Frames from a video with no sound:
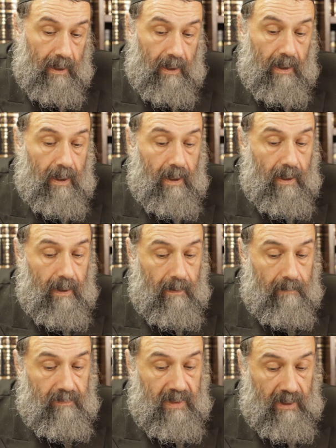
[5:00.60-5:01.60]

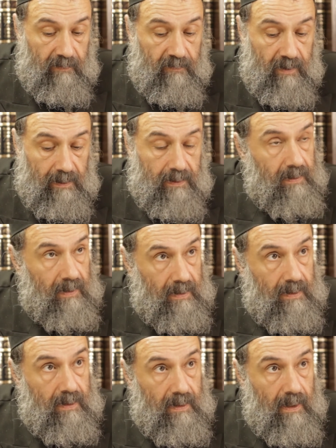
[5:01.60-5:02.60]
I felt
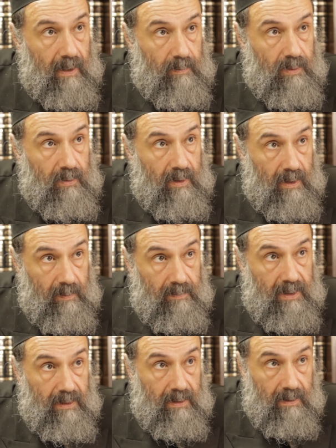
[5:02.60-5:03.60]
like I'm doing a
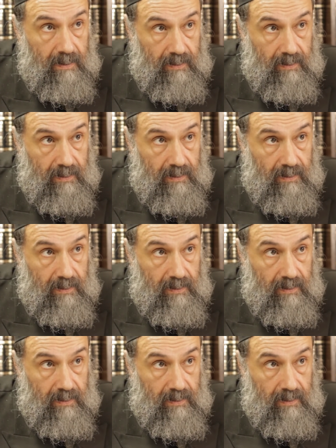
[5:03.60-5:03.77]
big